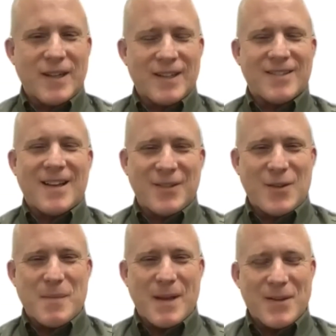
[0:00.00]
and it's nice
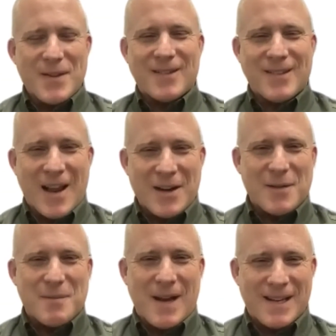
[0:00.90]
to be on this side of
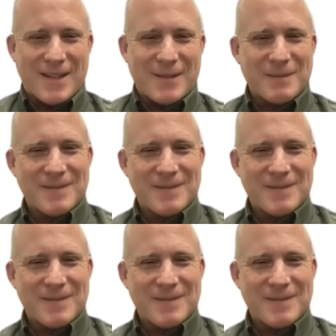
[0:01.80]
the mic.